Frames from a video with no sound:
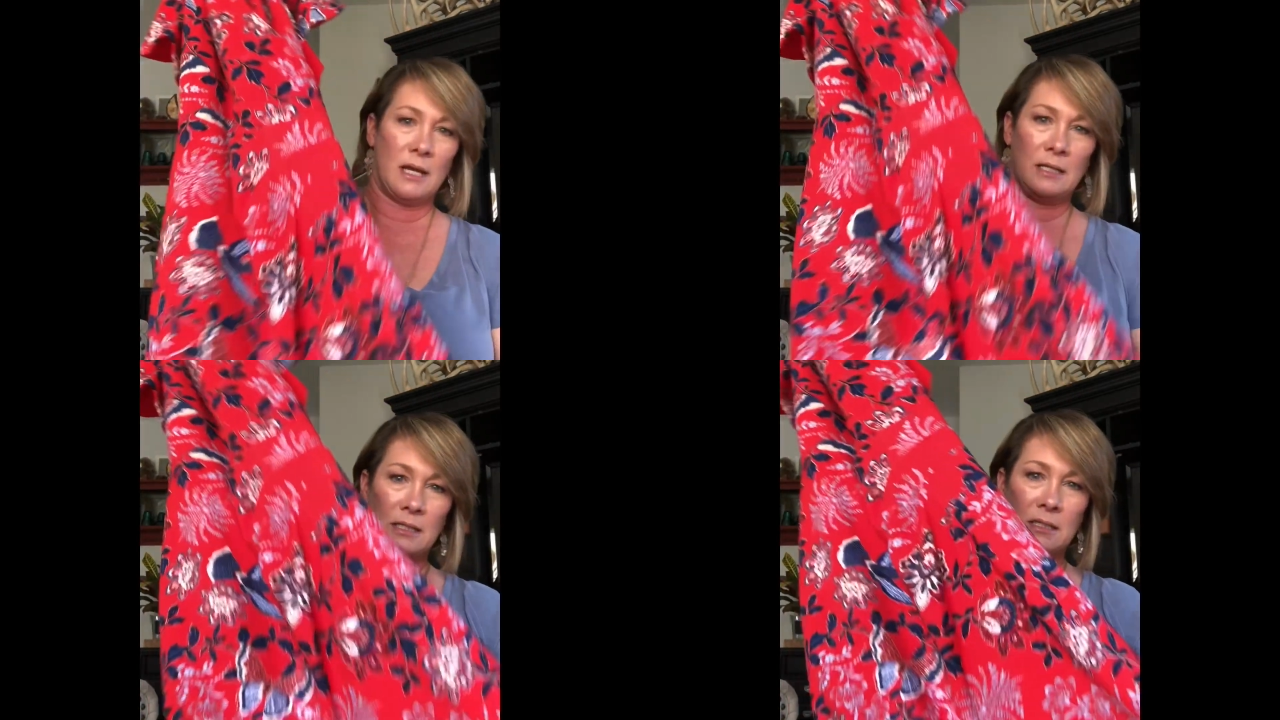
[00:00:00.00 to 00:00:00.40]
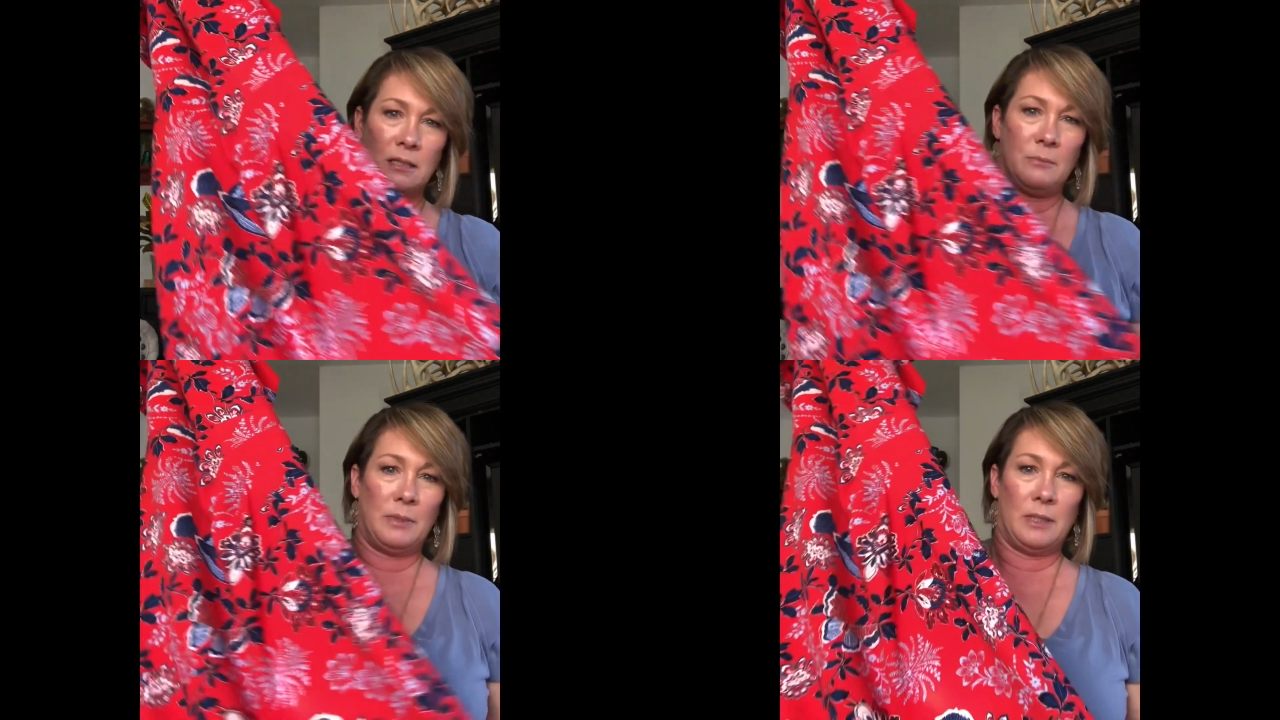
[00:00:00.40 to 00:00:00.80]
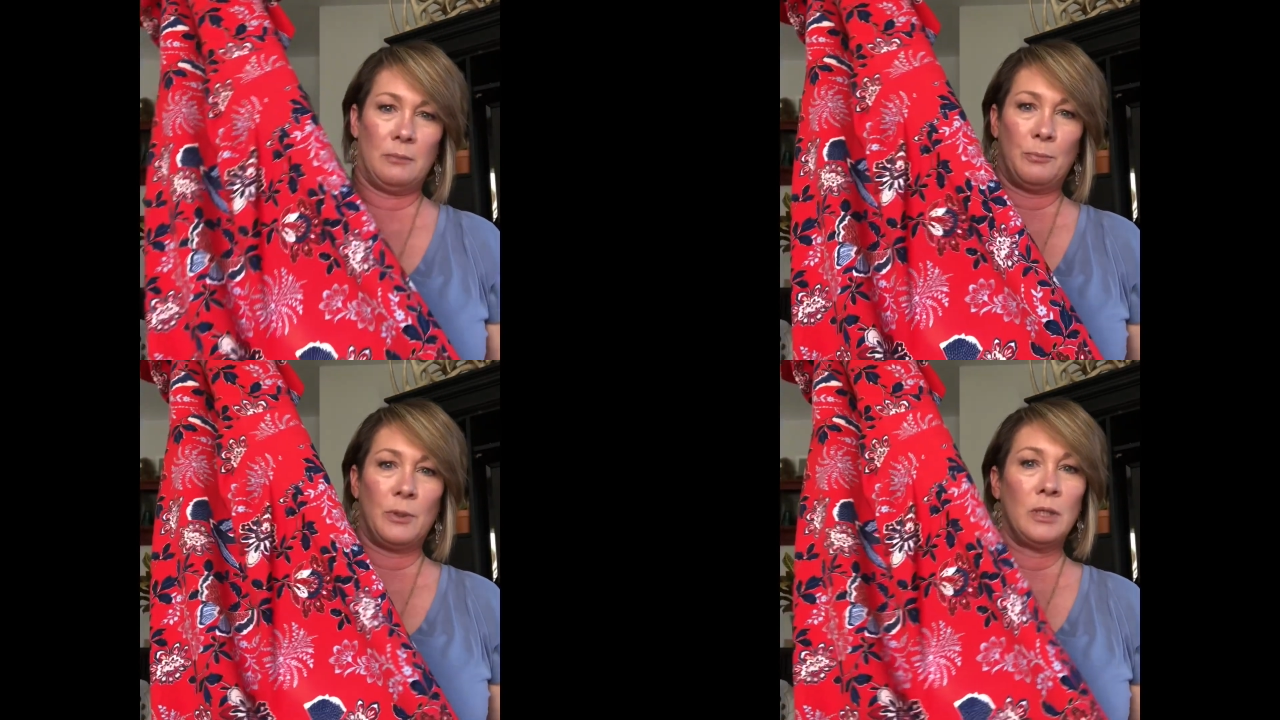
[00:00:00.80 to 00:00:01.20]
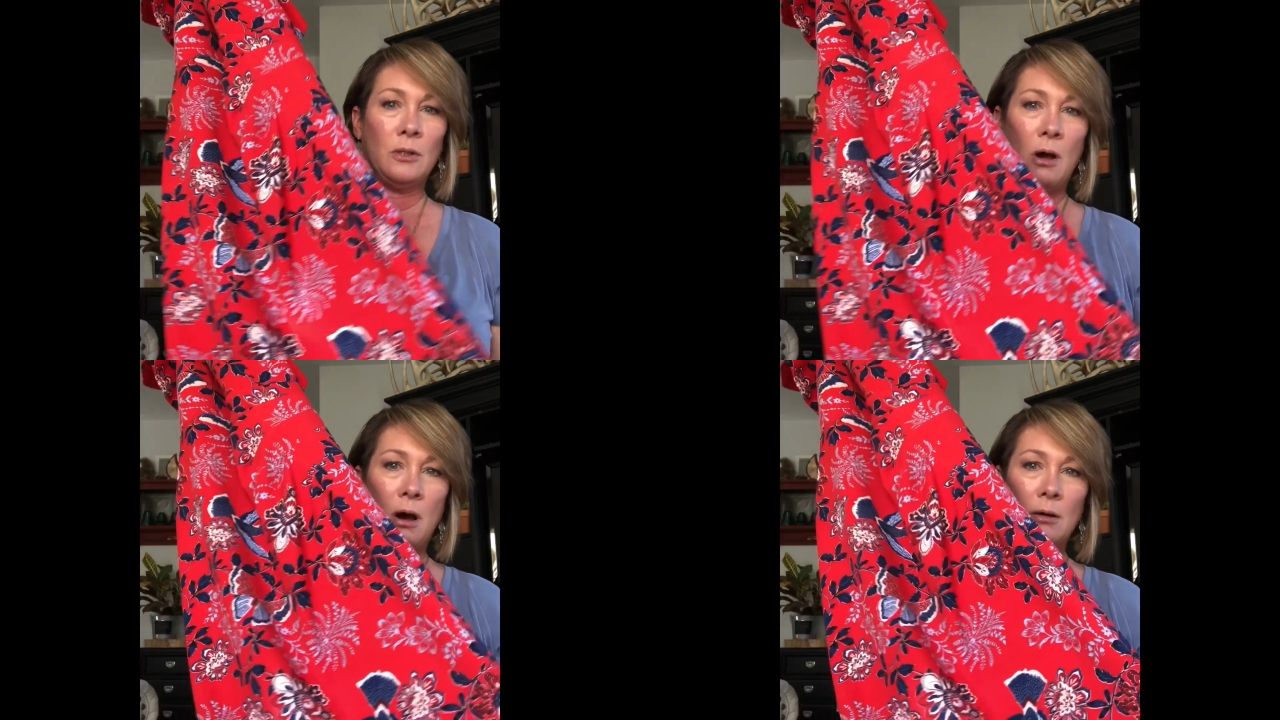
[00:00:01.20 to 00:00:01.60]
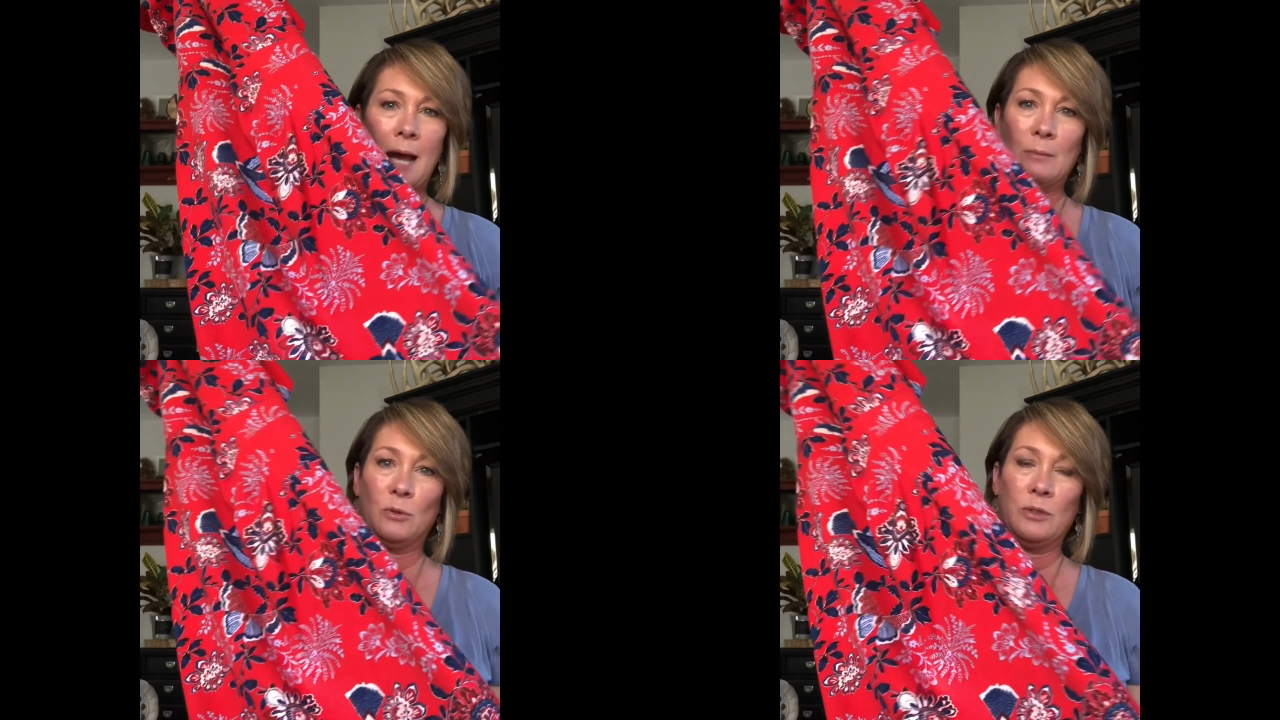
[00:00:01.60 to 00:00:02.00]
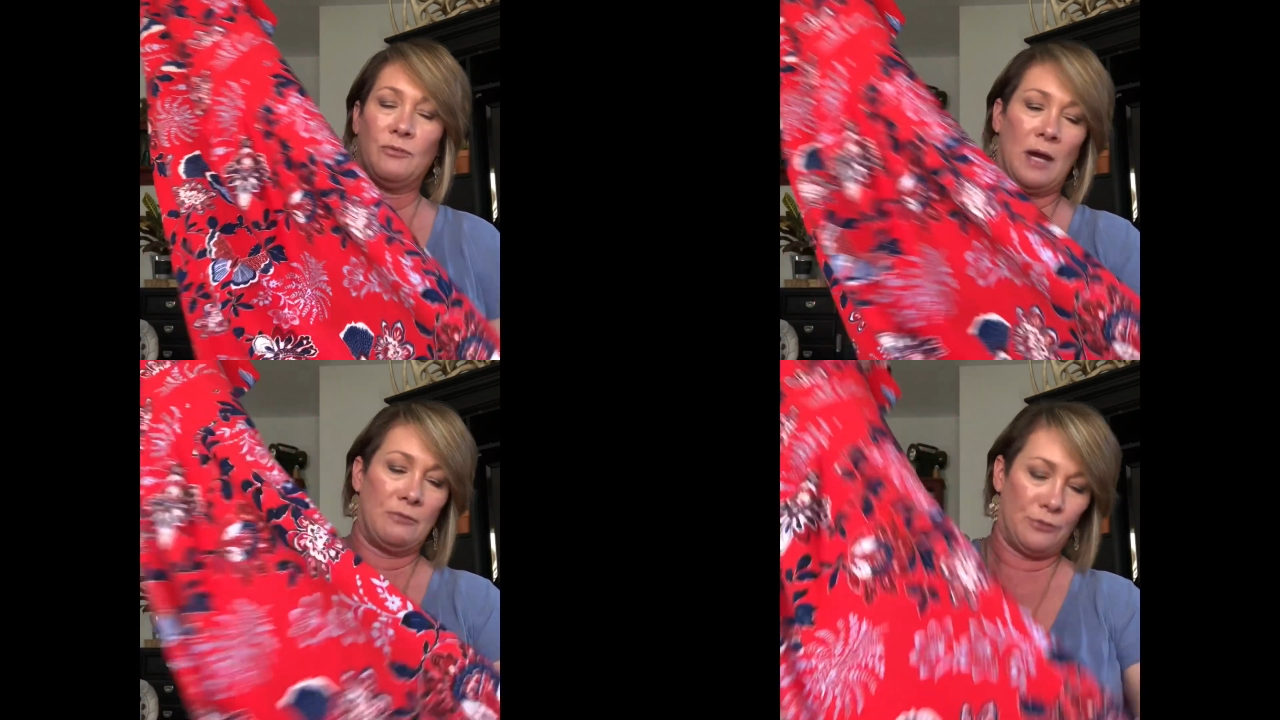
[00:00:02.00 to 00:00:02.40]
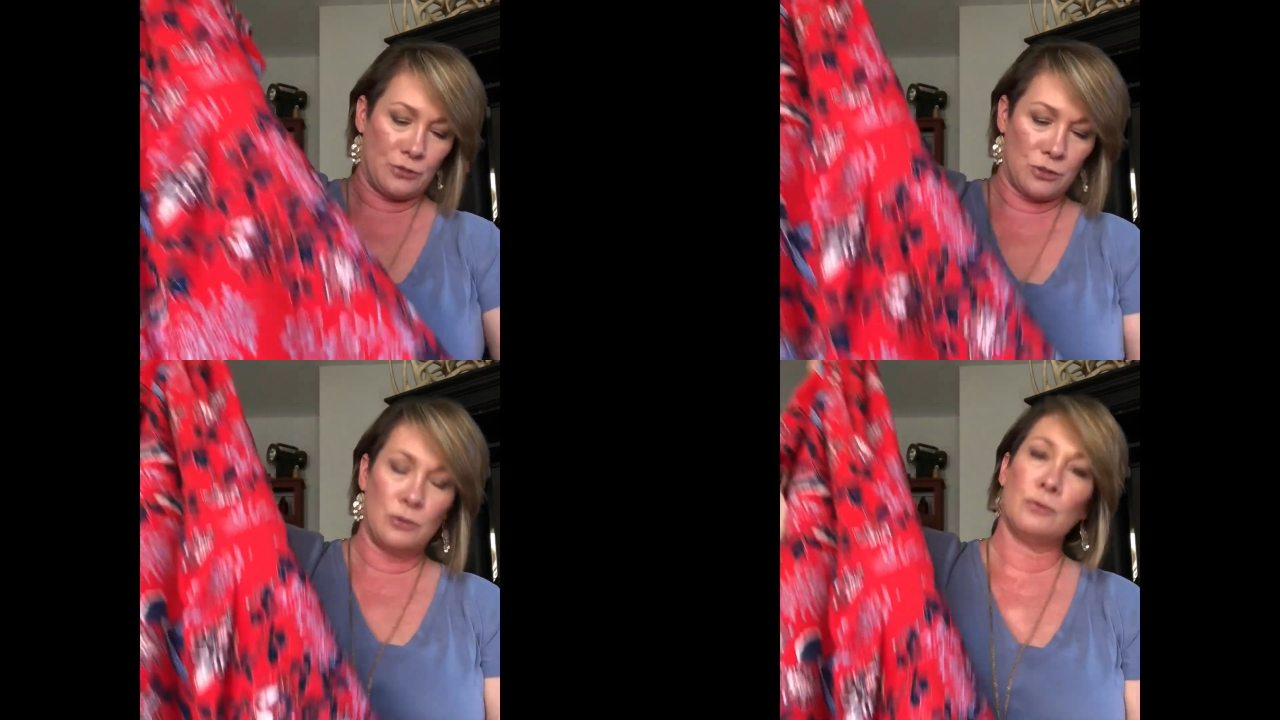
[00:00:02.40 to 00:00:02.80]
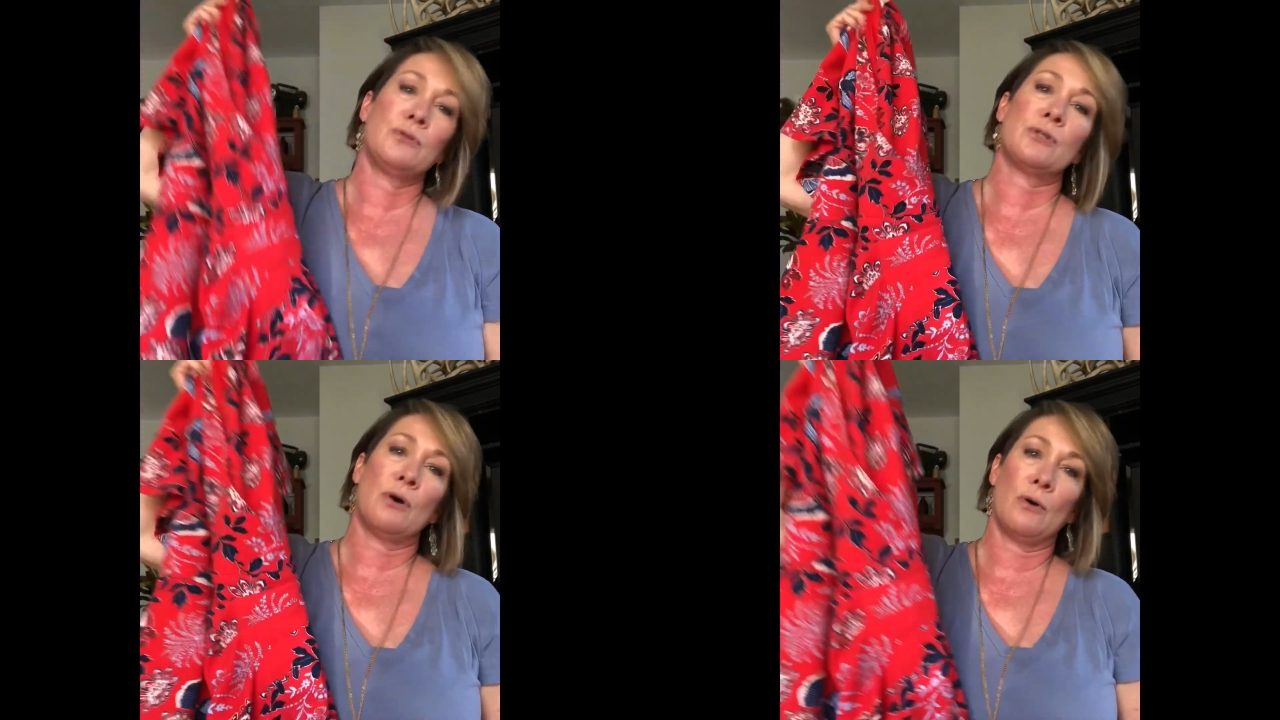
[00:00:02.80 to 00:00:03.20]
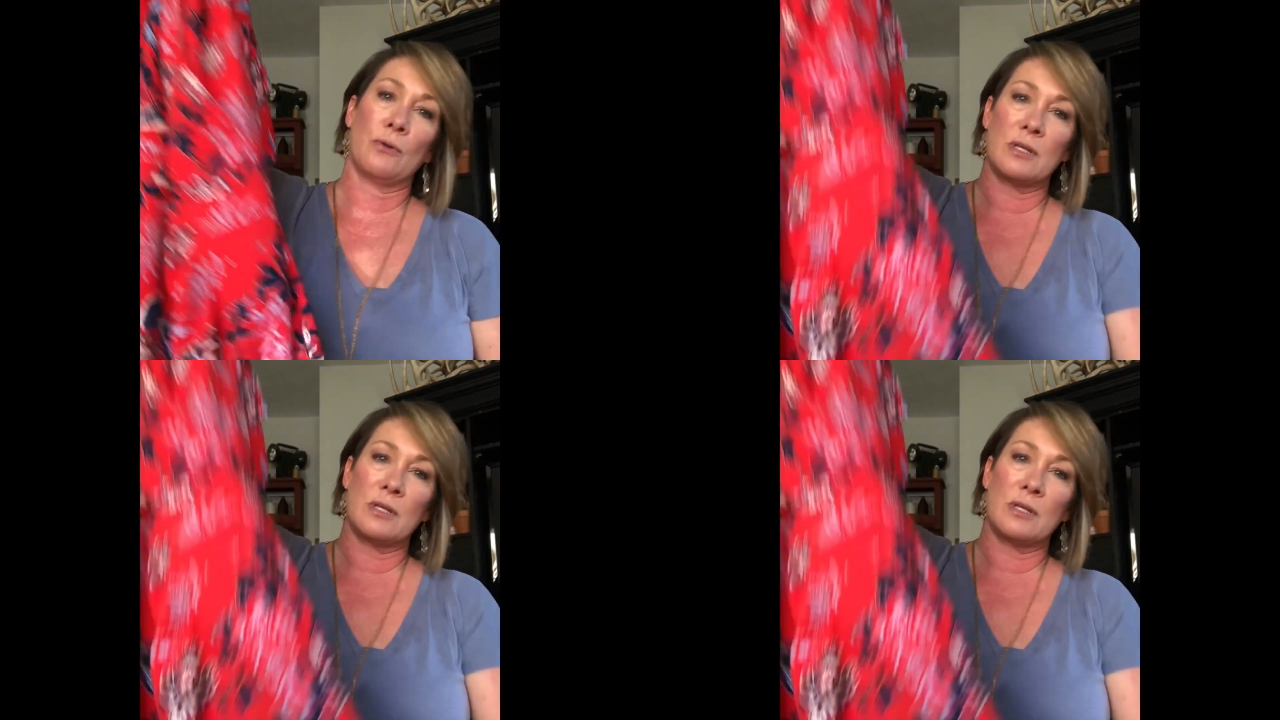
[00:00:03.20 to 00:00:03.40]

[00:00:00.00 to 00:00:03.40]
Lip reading: like it's gonna be pretty long. I'm only 5'2", so